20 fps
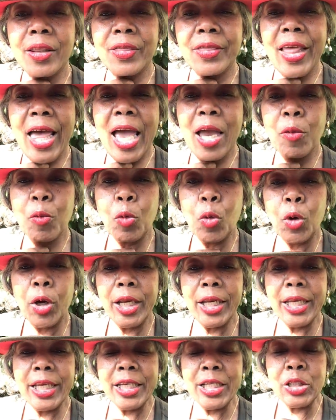
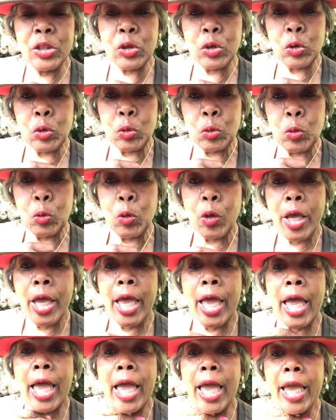thyroid issue,
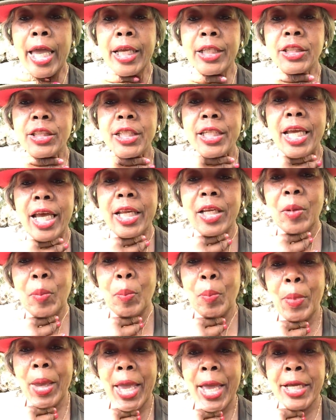and she had a
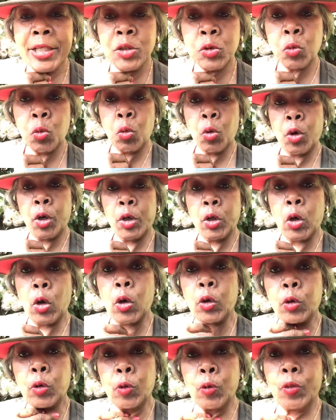mass growing
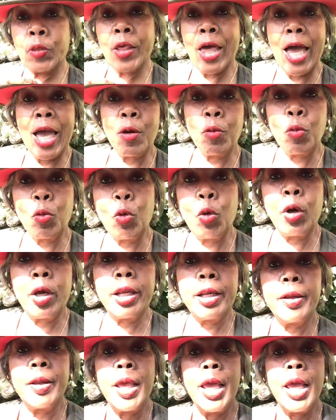on her thyroid,